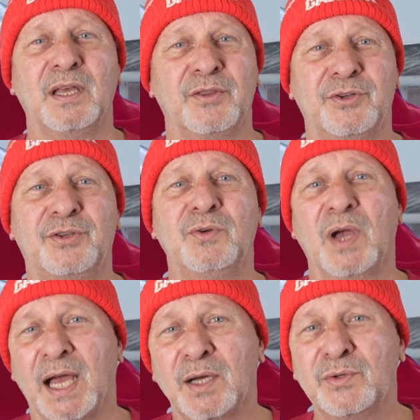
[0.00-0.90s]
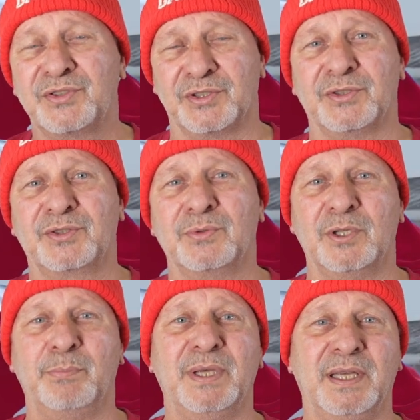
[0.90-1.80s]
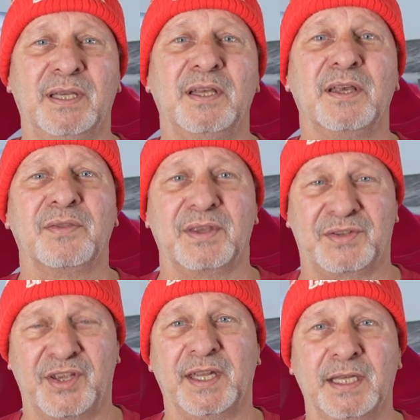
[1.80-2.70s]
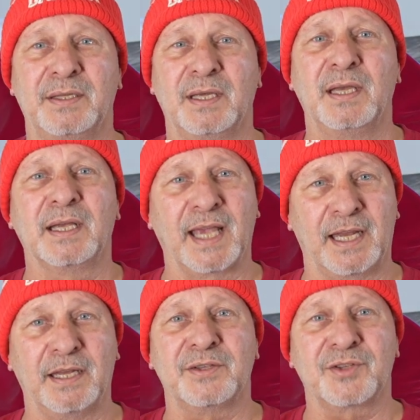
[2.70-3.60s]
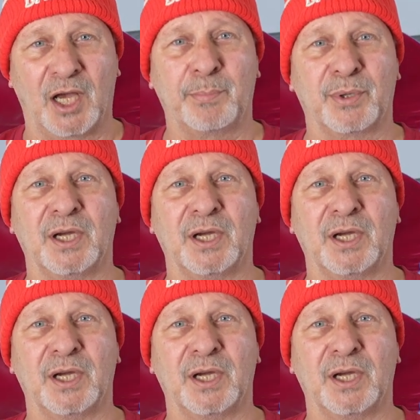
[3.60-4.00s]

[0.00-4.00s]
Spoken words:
The two houses would be the Senate, Canada's upper